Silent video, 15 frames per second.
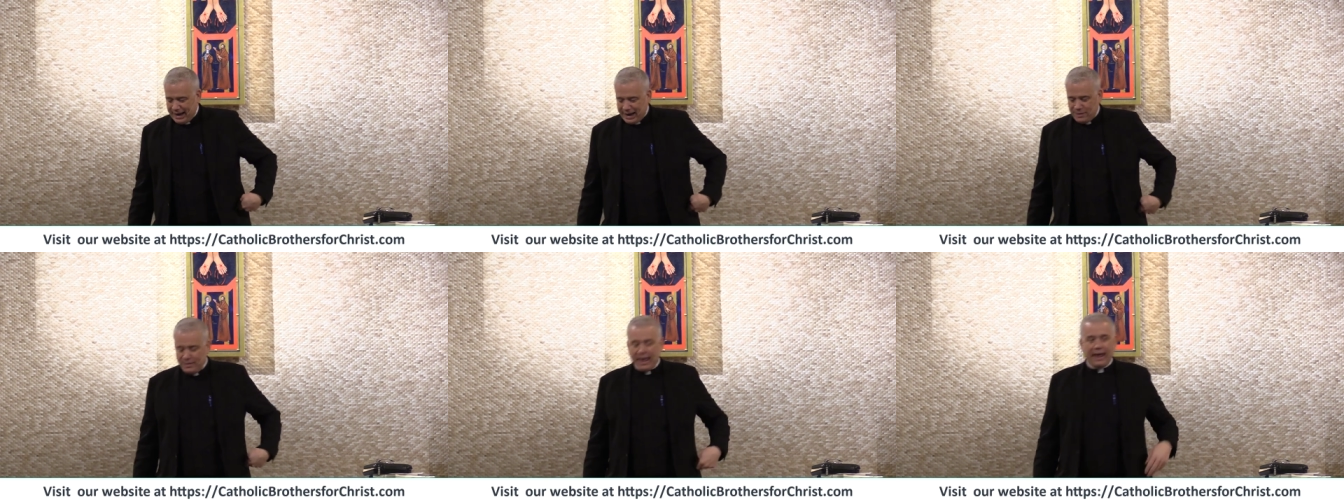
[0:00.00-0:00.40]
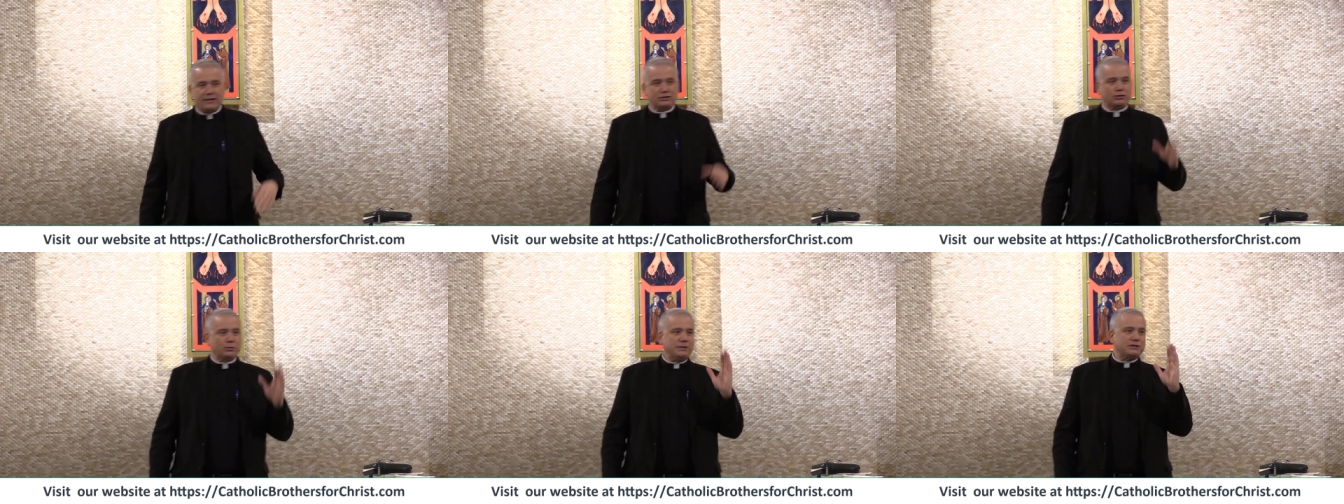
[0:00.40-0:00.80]
And
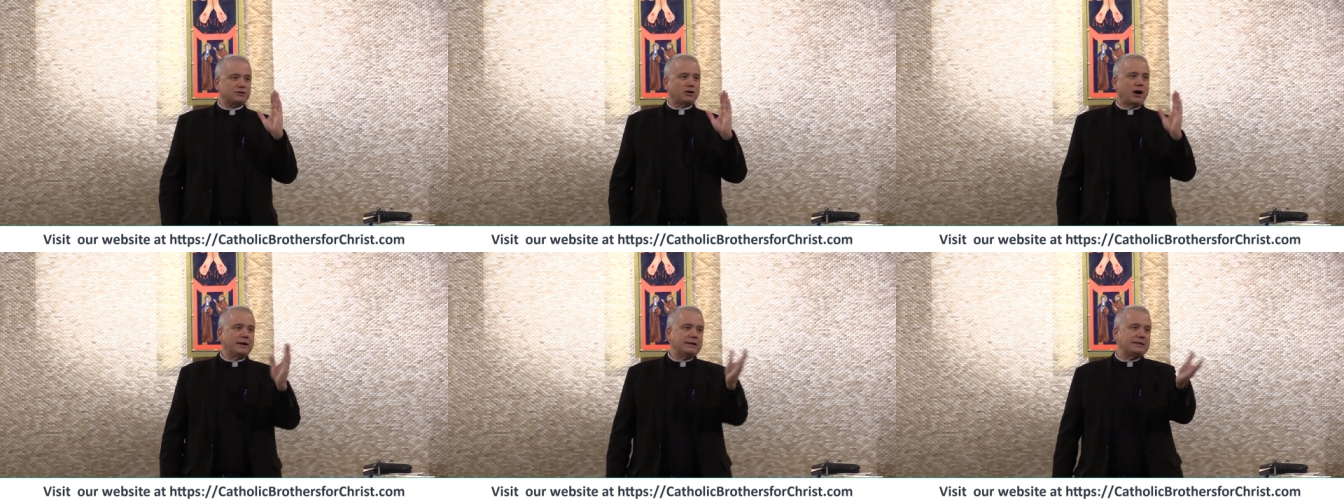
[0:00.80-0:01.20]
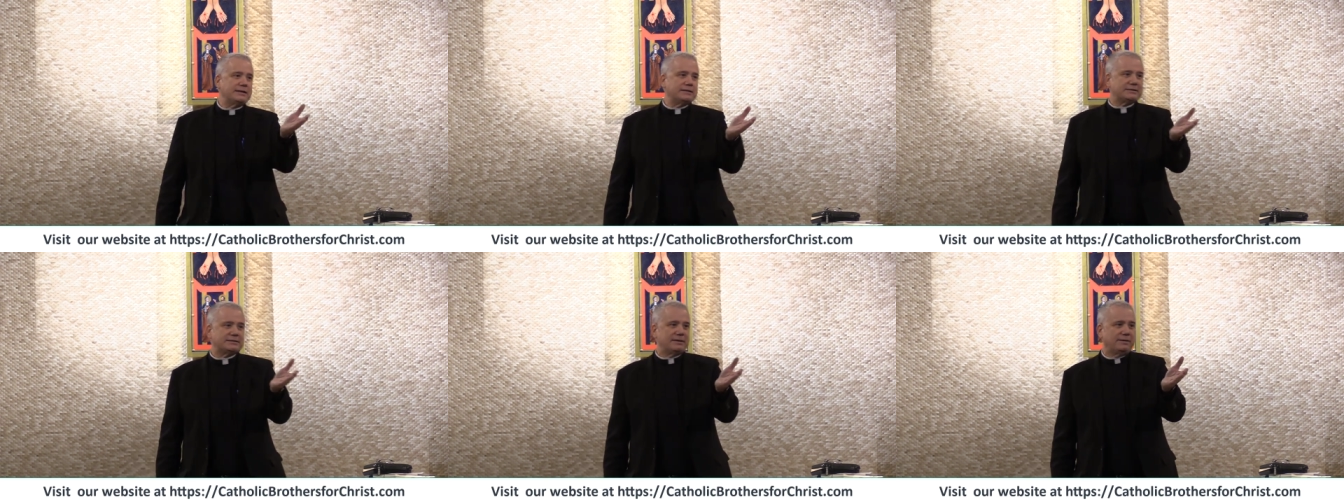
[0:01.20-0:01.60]
then, so he started
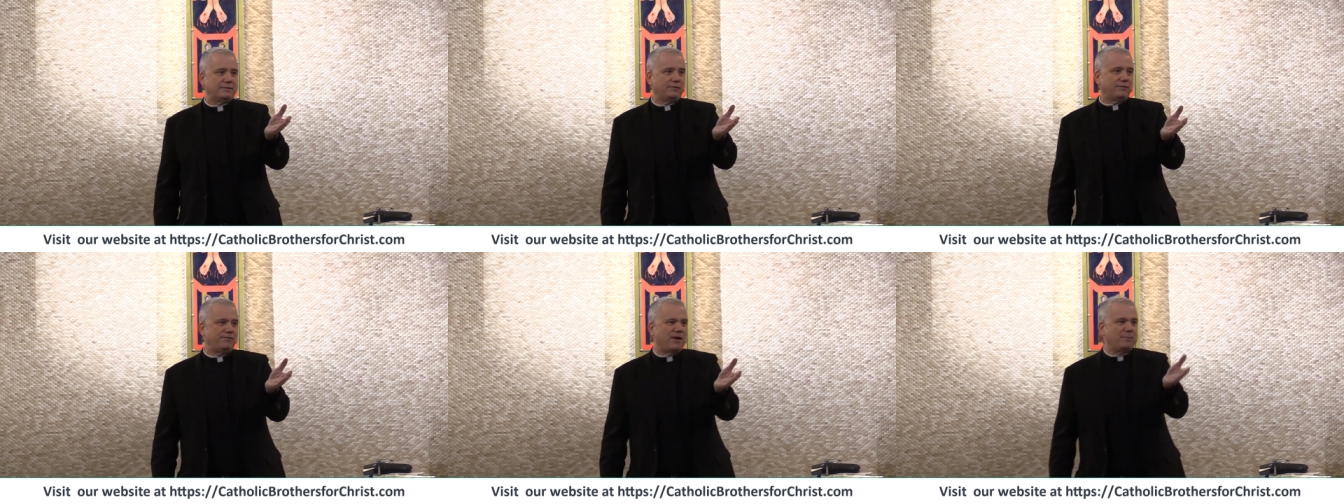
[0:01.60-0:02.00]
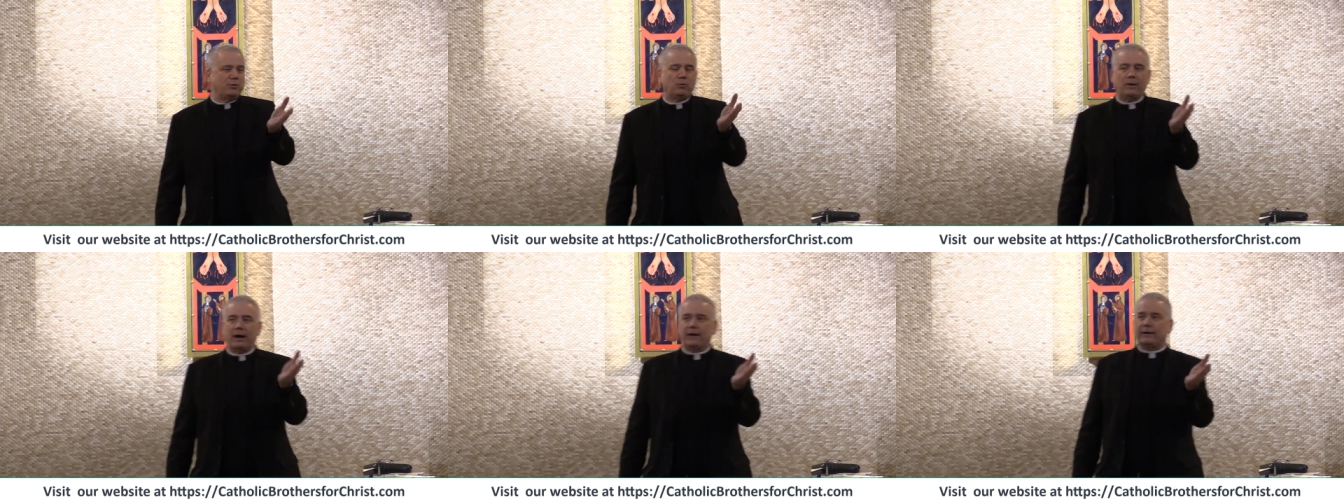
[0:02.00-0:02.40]
this in
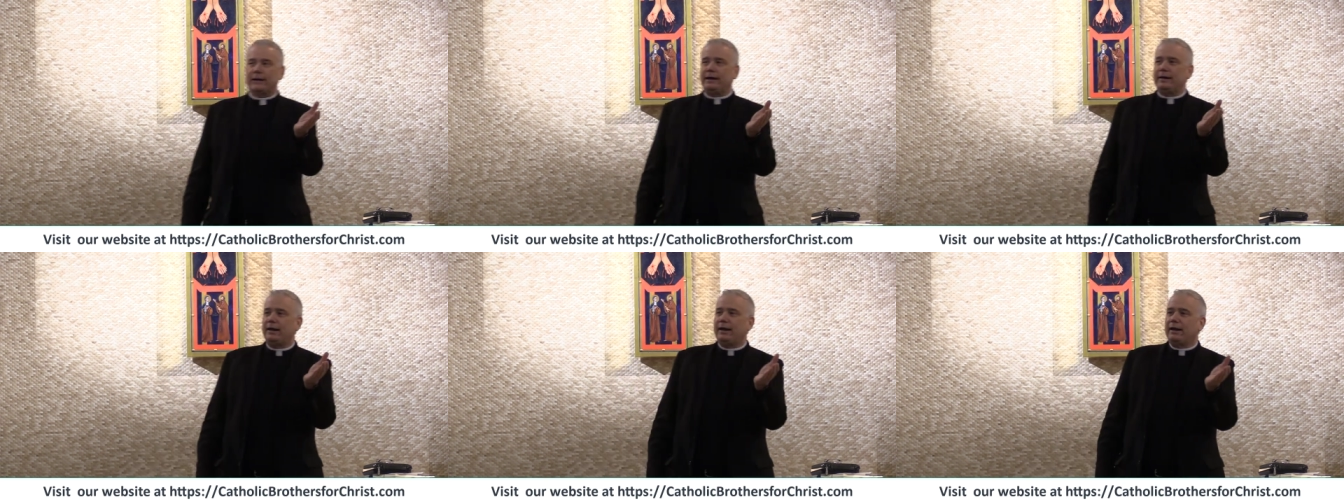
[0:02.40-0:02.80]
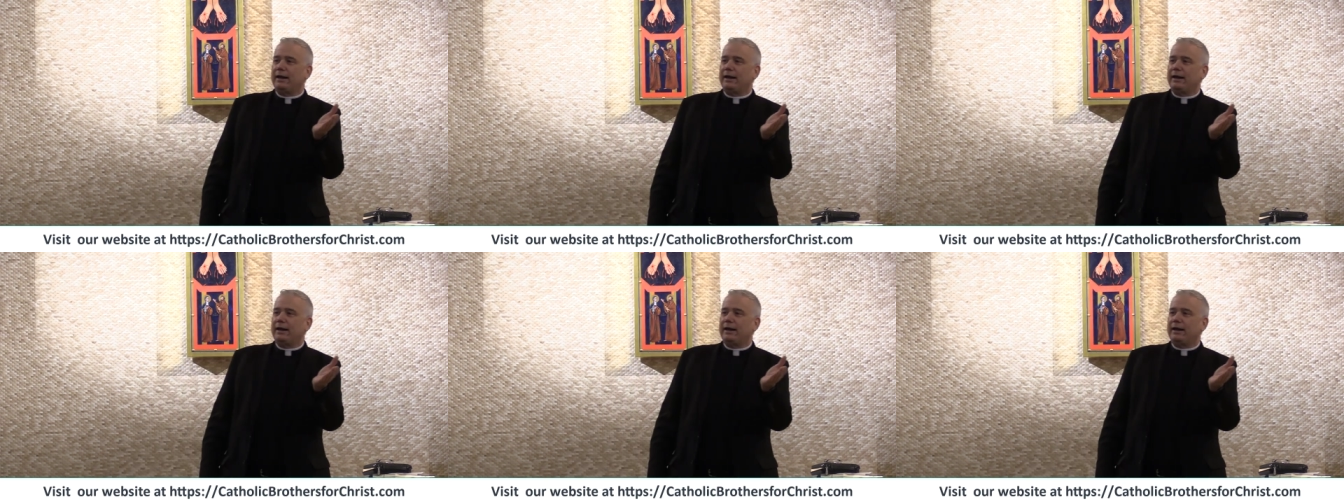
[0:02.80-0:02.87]
February.